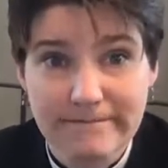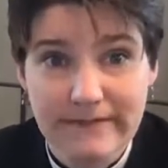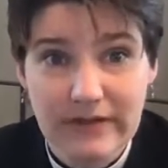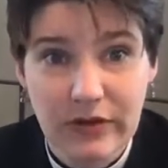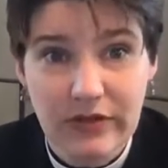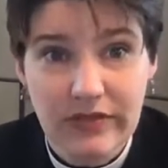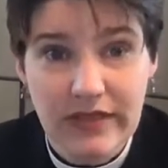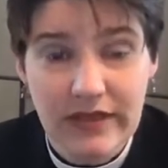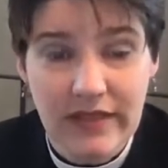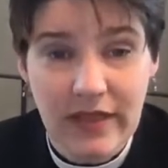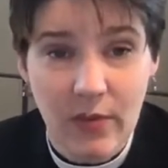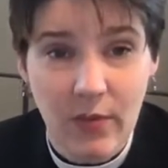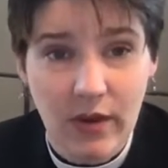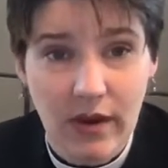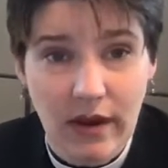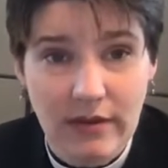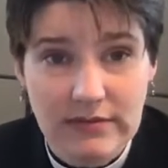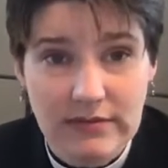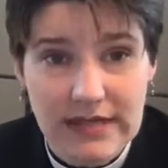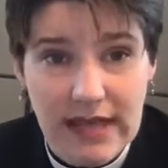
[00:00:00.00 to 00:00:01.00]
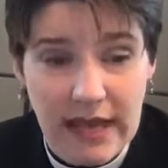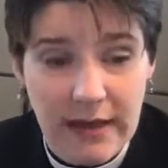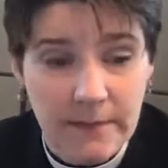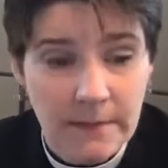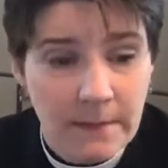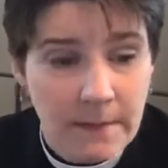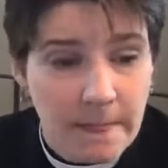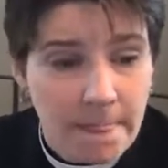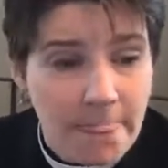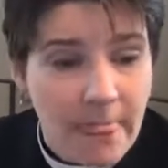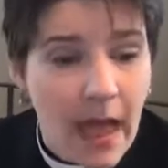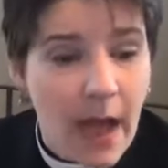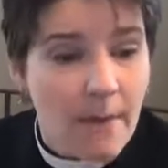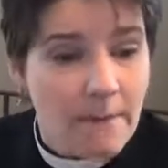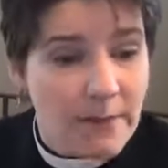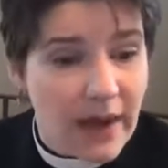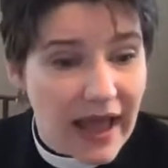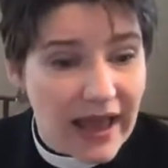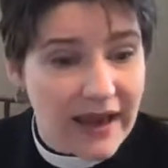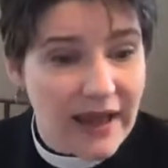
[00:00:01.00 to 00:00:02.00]
Good thing they were outside.
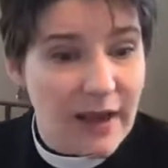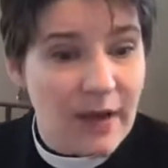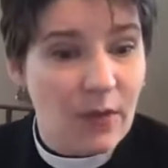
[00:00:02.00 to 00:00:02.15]
But